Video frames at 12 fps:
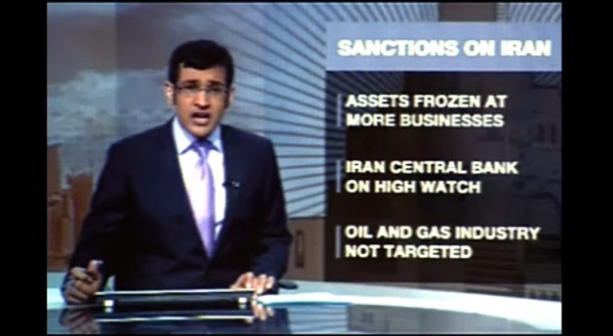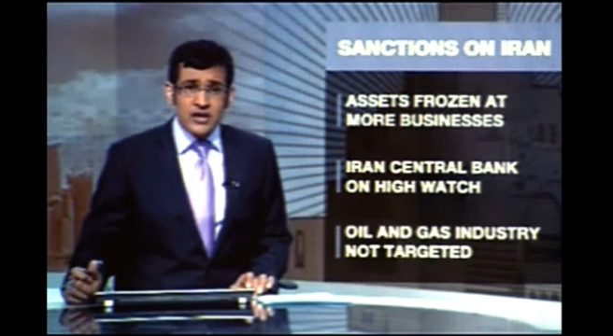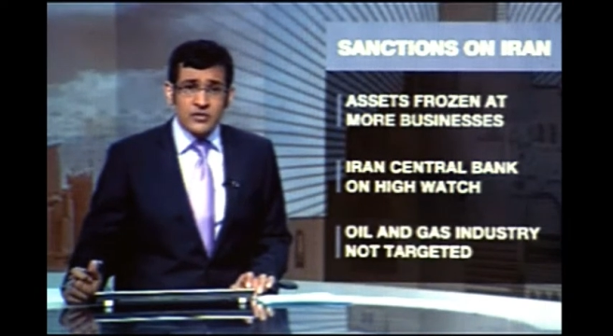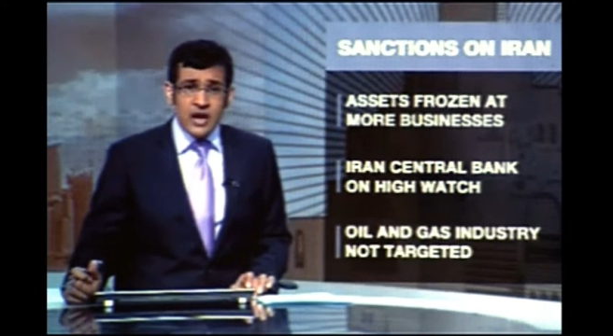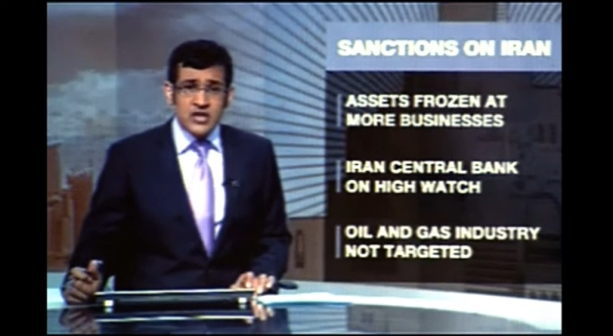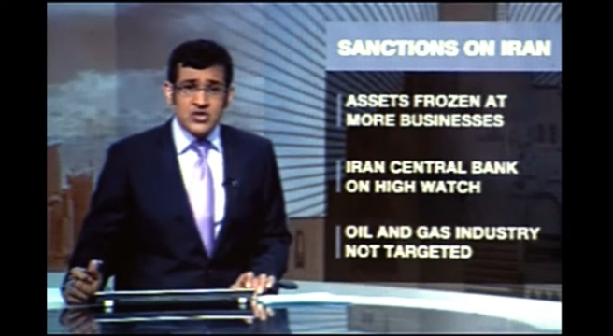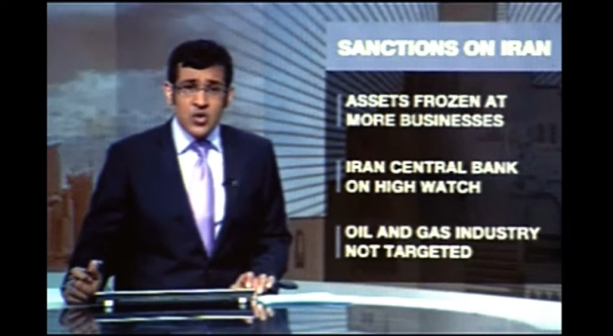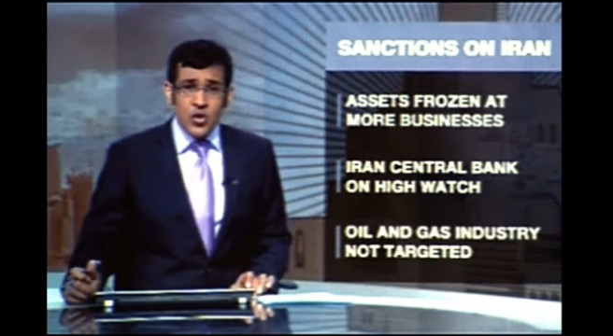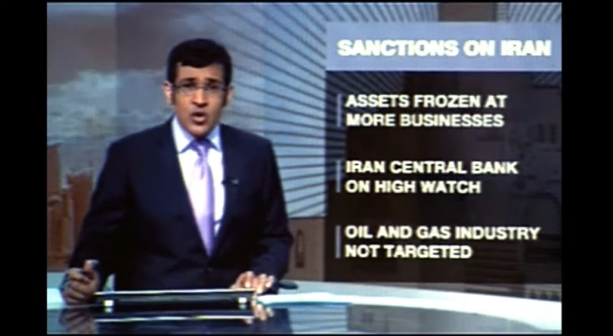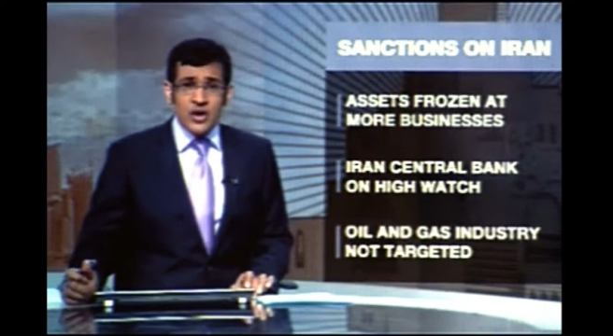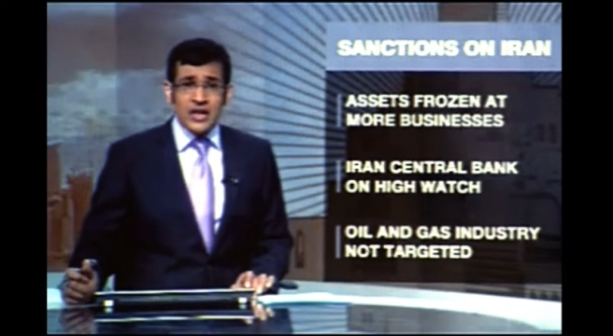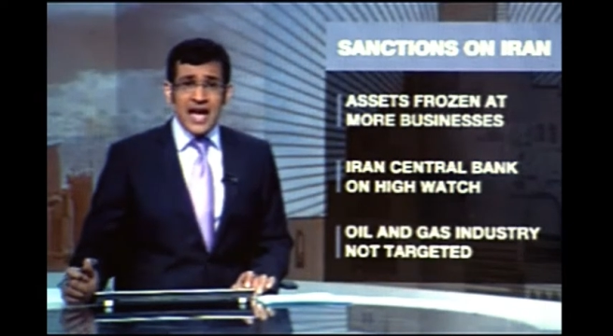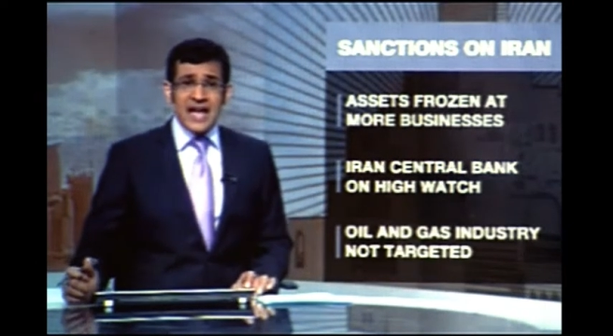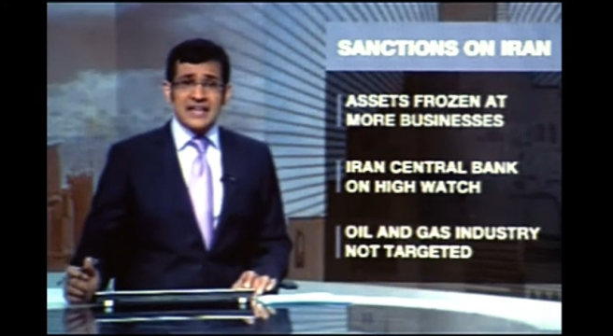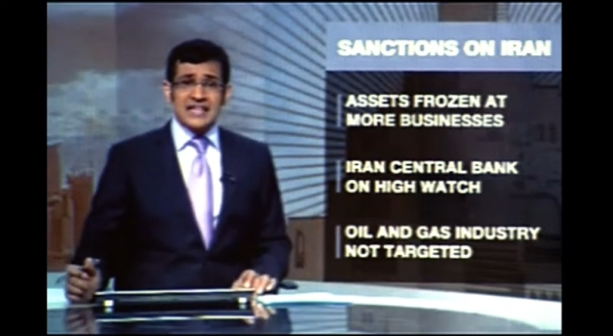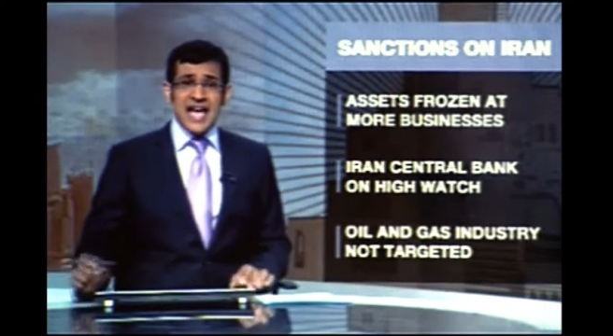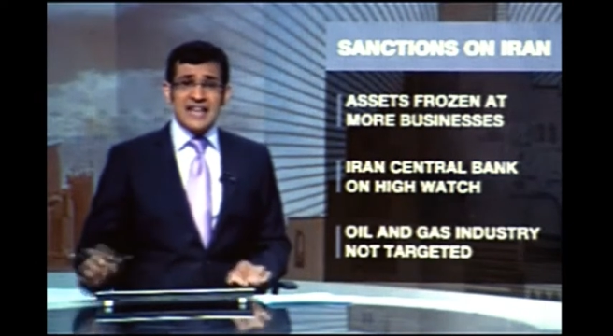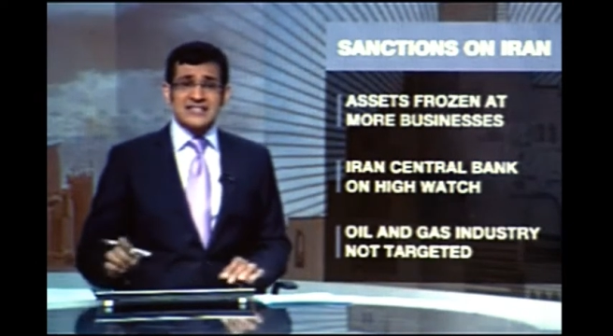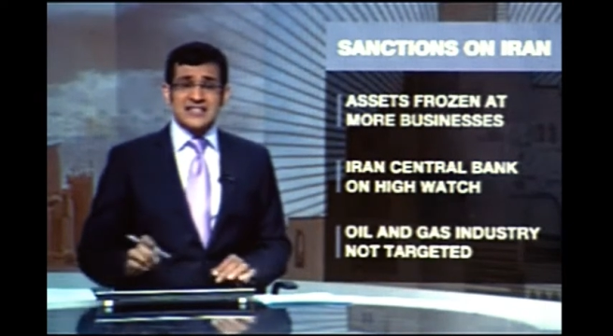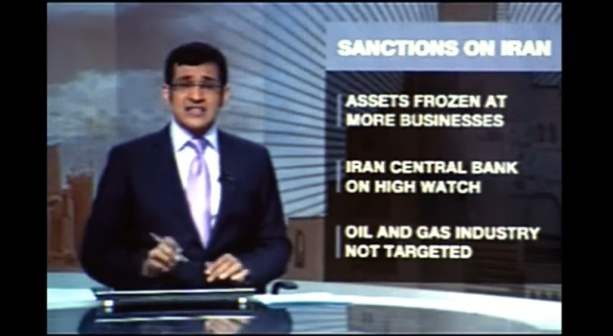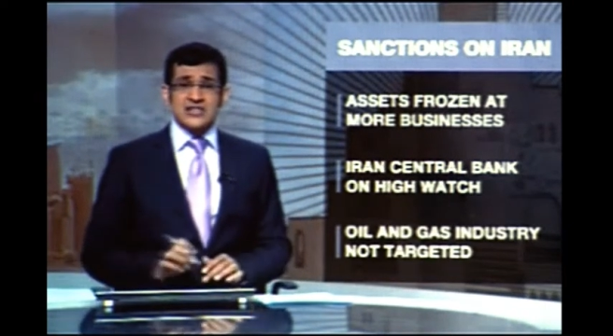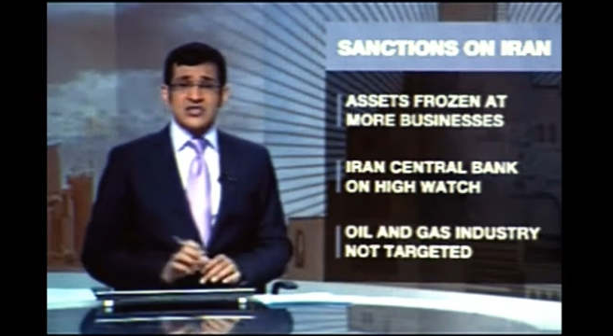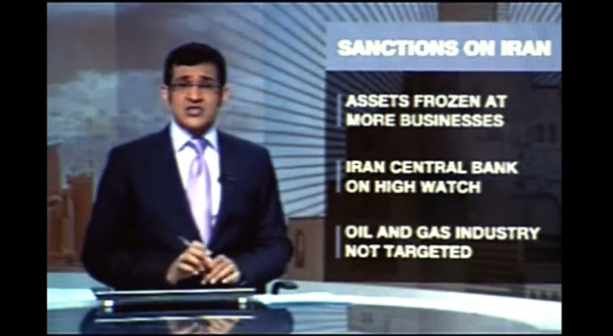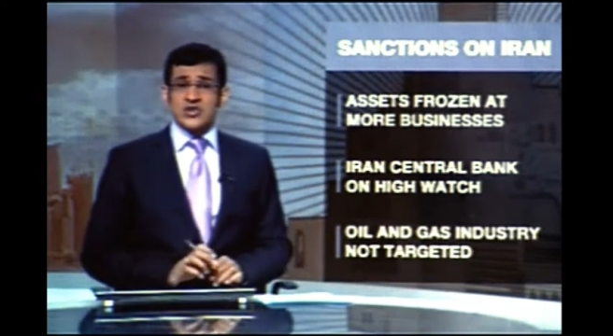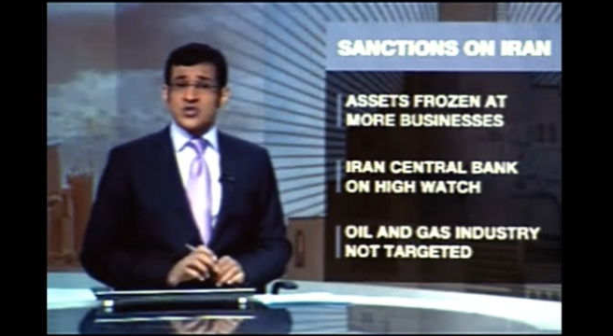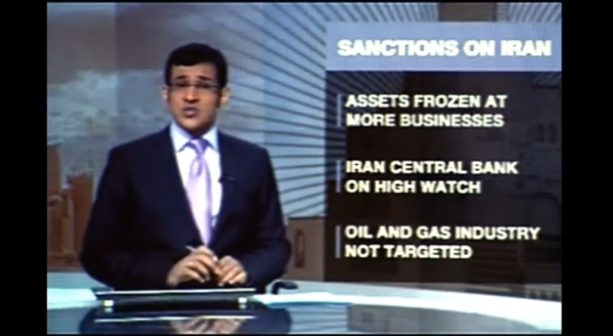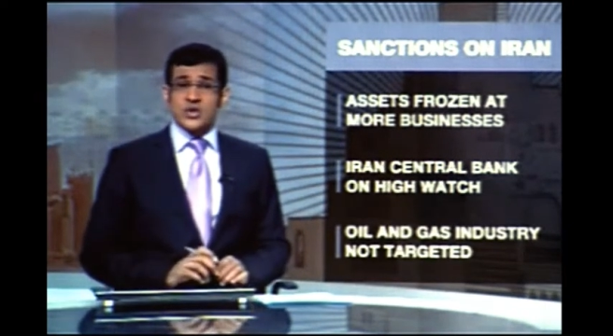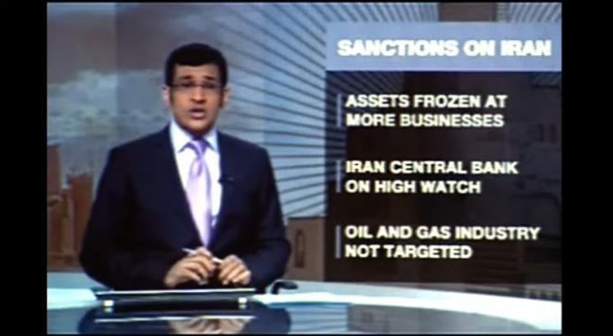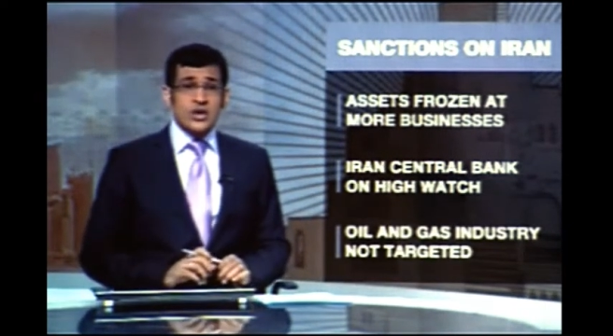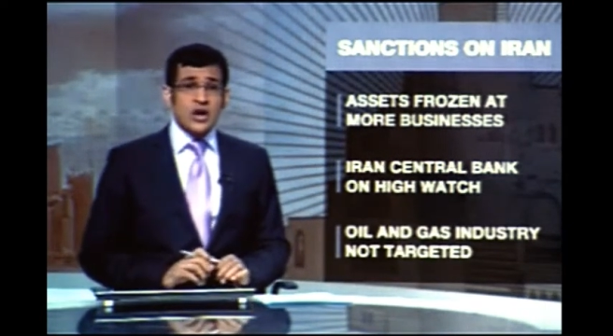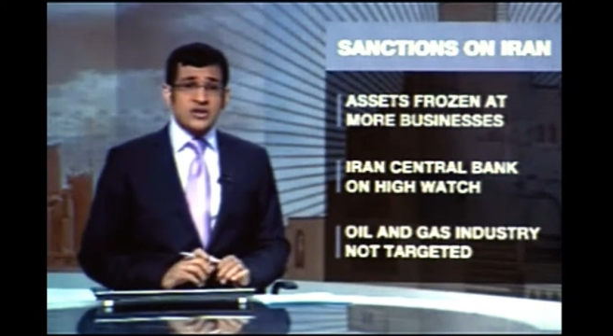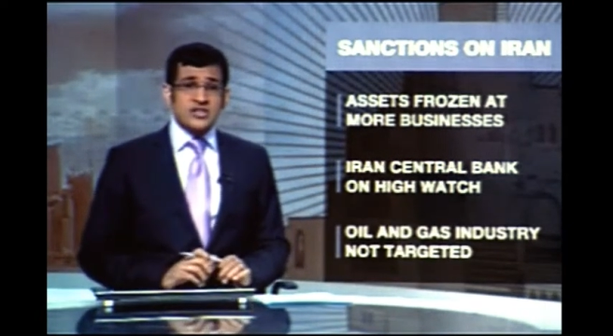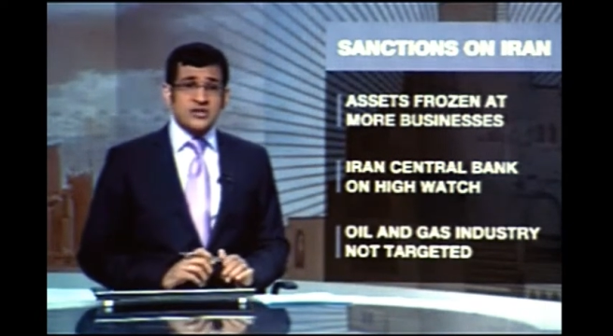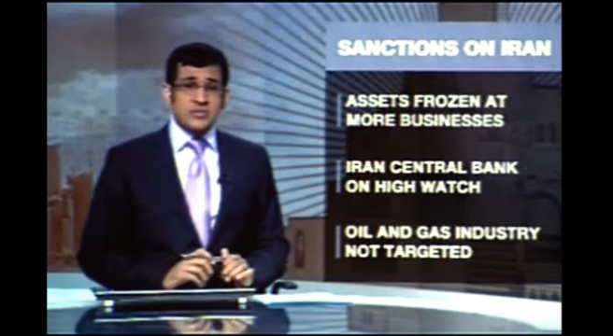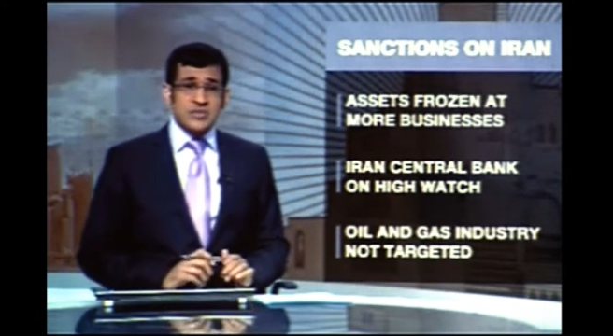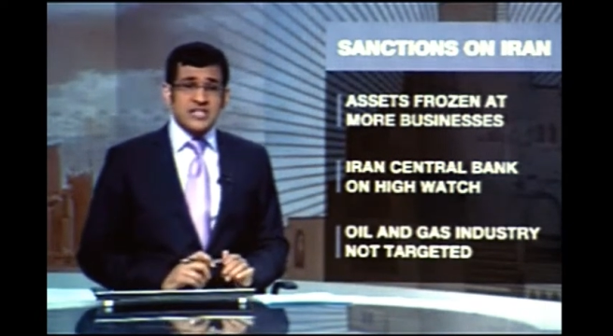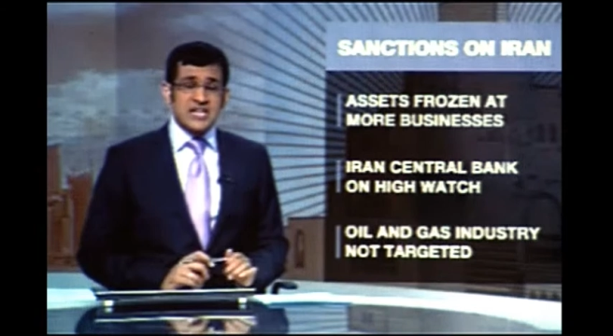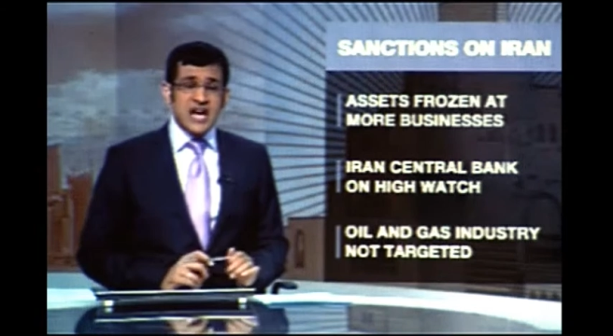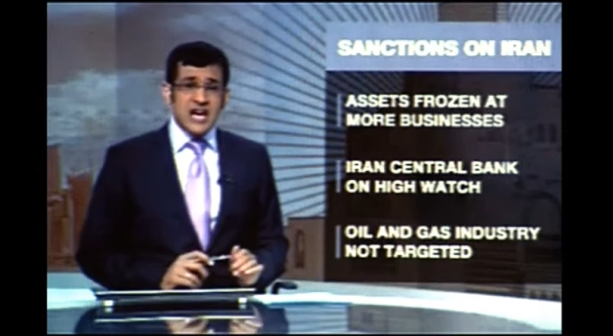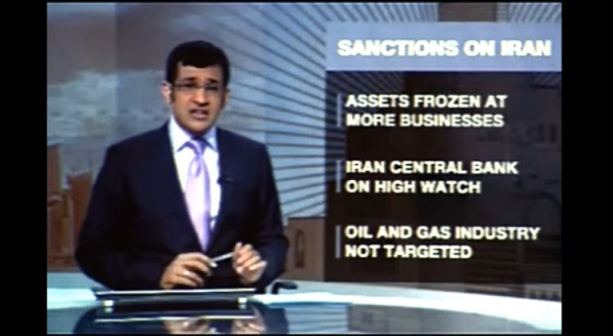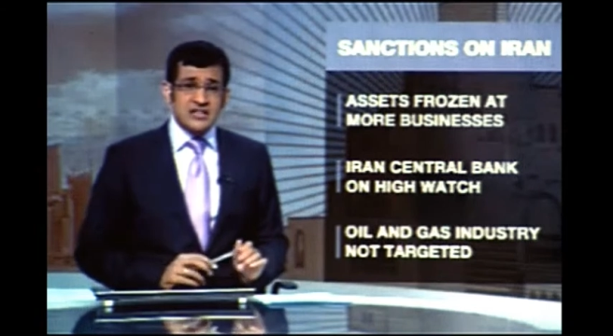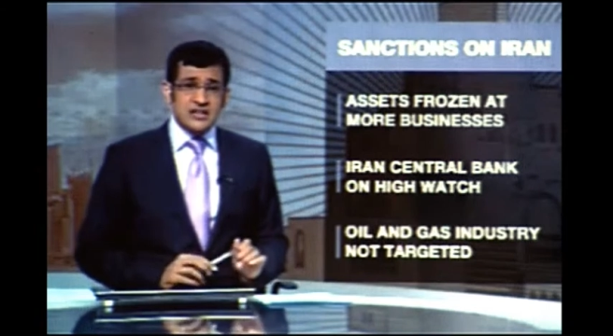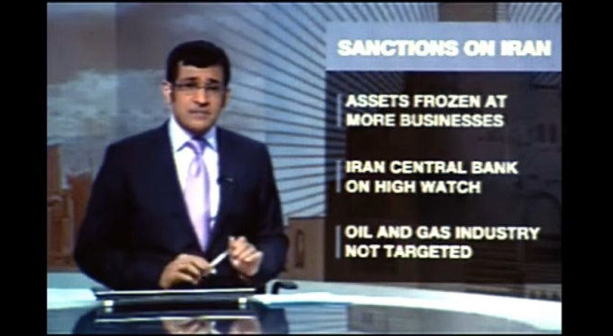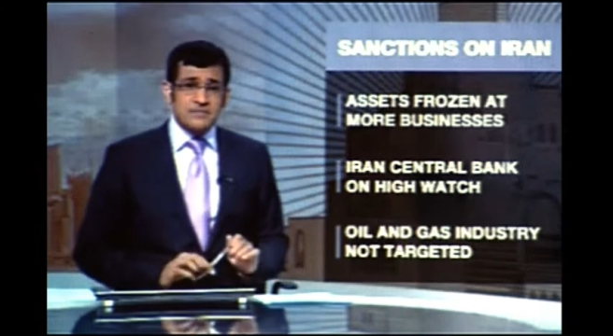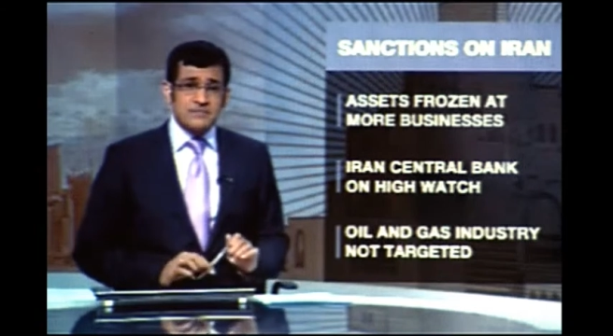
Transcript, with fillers: Iran's oil and gas industries will not be targeted.